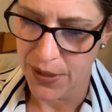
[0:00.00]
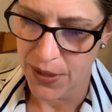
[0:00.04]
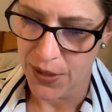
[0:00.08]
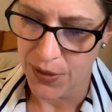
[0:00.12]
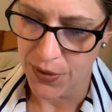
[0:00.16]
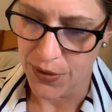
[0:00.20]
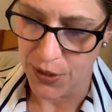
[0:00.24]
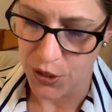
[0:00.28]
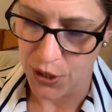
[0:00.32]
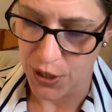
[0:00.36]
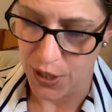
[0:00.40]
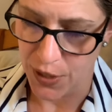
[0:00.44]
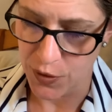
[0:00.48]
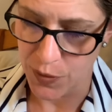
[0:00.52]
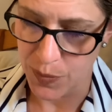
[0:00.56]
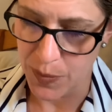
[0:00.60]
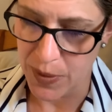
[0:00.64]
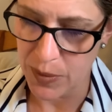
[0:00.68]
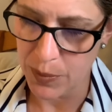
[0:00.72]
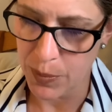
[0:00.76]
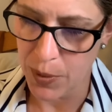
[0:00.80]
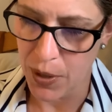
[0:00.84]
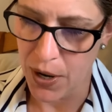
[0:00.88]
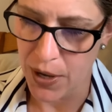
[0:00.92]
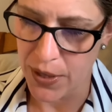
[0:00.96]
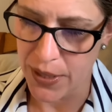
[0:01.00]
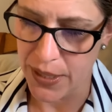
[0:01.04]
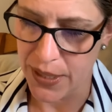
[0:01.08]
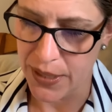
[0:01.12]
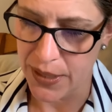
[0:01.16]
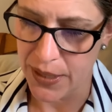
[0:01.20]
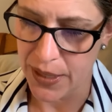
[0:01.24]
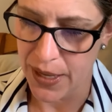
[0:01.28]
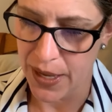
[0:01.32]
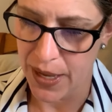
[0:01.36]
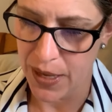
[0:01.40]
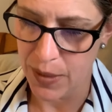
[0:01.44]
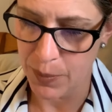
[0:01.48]
The chessmen parted
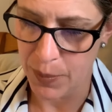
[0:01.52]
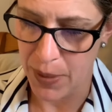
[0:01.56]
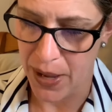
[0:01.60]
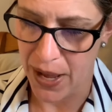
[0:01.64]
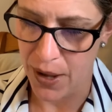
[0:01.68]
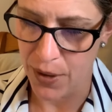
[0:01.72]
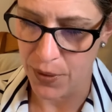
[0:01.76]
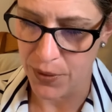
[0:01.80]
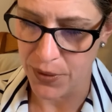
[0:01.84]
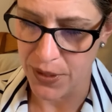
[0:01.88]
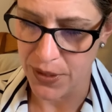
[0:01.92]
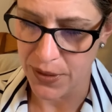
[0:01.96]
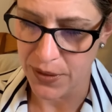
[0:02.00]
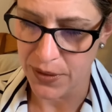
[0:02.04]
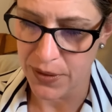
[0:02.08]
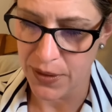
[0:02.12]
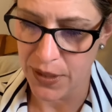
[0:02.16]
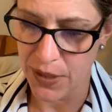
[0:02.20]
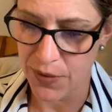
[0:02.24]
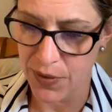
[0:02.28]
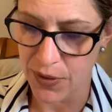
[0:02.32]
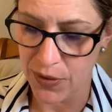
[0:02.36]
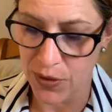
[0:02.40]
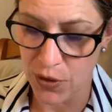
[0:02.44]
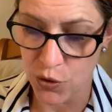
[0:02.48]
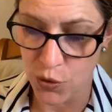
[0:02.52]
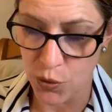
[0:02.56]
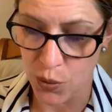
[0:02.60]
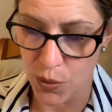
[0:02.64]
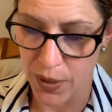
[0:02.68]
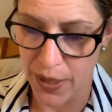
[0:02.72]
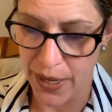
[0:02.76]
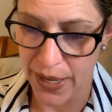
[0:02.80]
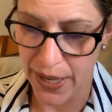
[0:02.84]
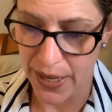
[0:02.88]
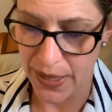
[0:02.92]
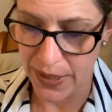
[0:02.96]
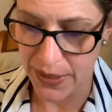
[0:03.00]
and bowed, leaving the door
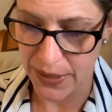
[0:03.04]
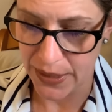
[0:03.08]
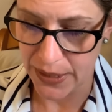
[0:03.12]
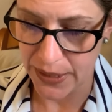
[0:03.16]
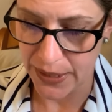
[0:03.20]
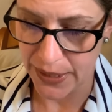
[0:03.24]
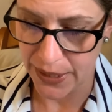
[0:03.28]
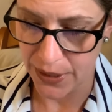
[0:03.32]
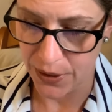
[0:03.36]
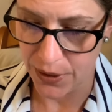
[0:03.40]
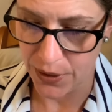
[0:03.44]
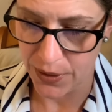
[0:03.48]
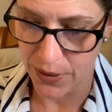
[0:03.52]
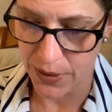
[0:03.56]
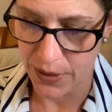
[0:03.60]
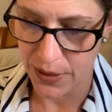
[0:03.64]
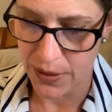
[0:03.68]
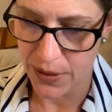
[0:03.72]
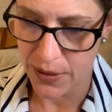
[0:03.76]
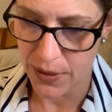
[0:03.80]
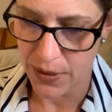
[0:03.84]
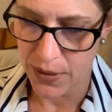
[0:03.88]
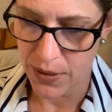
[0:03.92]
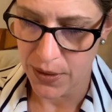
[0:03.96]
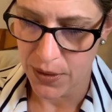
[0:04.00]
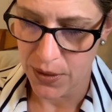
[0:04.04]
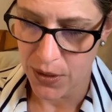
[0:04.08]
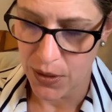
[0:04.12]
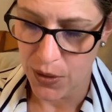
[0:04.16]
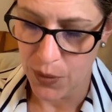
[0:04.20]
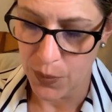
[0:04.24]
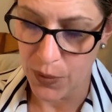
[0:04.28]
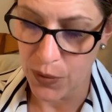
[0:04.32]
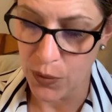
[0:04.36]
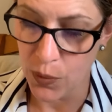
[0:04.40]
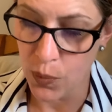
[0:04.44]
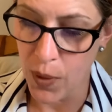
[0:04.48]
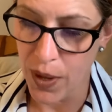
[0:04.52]
ahead clear.
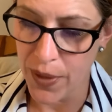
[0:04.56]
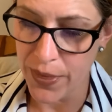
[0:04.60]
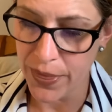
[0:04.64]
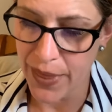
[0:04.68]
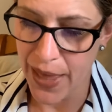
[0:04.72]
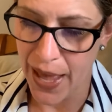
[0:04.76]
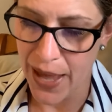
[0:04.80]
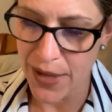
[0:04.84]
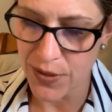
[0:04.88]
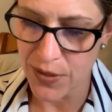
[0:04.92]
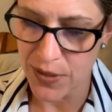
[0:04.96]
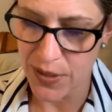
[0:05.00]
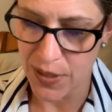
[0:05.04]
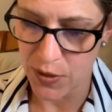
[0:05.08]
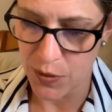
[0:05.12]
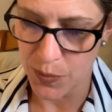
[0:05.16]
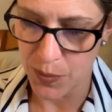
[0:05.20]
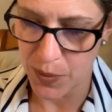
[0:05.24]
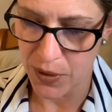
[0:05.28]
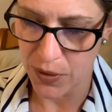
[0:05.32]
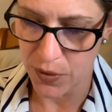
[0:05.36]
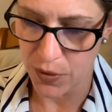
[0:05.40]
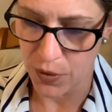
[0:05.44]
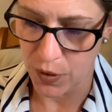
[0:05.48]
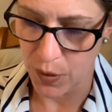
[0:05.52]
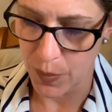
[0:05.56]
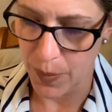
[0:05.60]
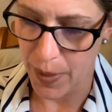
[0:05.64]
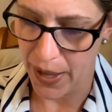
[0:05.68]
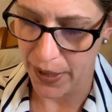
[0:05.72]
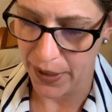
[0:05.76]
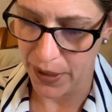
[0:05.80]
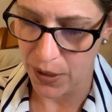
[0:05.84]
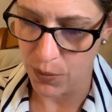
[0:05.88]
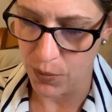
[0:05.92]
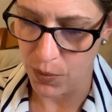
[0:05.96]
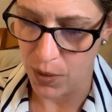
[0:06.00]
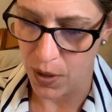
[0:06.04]
With one last desperate look
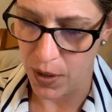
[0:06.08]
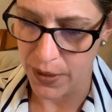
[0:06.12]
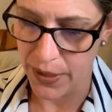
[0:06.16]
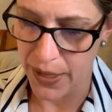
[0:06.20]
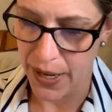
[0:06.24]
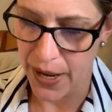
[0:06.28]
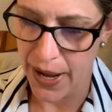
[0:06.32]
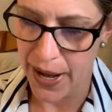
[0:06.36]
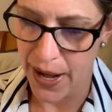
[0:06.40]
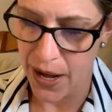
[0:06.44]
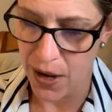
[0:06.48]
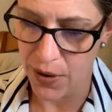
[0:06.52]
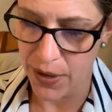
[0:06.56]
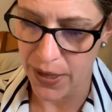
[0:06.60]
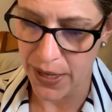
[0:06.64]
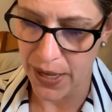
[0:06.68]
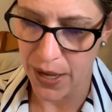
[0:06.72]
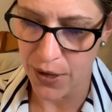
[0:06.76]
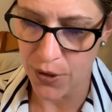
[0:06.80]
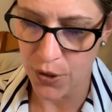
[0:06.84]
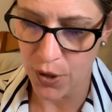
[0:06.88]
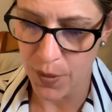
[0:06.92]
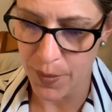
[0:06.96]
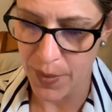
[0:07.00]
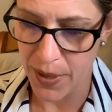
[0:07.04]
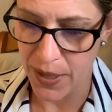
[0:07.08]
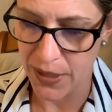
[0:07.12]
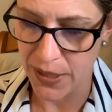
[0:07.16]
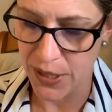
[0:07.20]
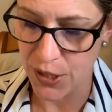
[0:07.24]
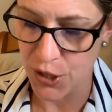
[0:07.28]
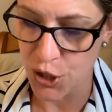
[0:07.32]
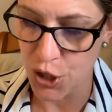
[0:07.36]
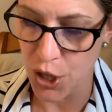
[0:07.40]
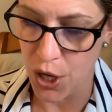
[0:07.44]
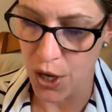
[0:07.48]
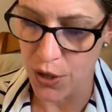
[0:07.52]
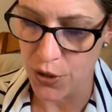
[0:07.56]
back at Ron, Harry and Hermione
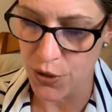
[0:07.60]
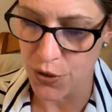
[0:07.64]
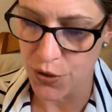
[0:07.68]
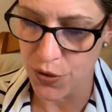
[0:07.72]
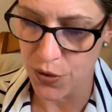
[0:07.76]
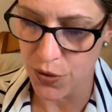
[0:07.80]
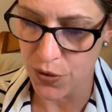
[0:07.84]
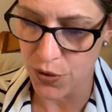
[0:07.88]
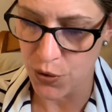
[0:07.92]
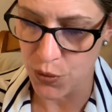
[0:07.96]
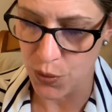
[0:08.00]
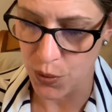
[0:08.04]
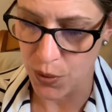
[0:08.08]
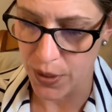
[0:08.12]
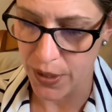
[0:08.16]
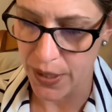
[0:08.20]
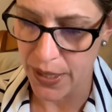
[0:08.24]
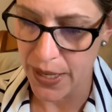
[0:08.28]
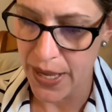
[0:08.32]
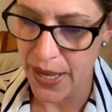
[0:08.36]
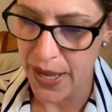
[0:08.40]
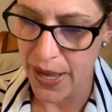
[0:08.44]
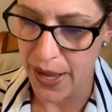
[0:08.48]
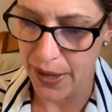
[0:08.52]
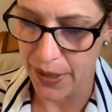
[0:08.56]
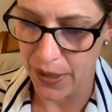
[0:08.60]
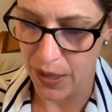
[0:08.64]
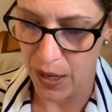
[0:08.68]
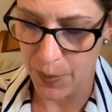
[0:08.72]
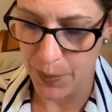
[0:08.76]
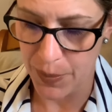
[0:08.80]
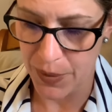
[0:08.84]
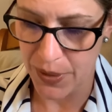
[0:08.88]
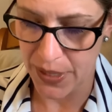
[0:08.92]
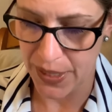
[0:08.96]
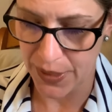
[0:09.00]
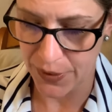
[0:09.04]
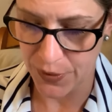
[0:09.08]
charged through the door and up
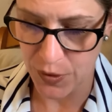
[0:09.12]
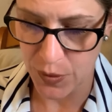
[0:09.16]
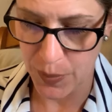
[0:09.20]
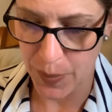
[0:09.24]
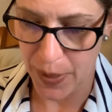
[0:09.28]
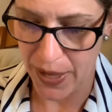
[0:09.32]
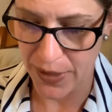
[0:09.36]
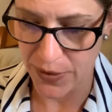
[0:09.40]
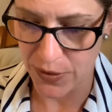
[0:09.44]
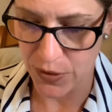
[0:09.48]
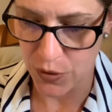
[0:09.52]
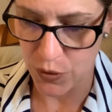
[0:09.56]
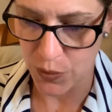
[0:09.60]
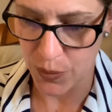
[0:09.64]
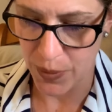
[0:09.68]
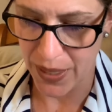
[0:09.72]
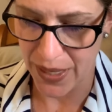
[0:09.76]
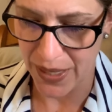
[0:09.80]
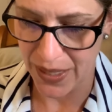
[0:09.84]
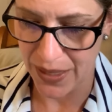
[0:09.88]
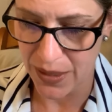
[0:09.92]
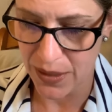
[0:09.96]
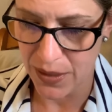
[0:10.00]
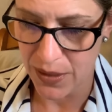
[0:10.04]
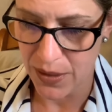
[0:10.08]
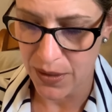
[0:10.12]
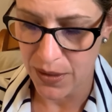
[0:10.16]
the next passageway.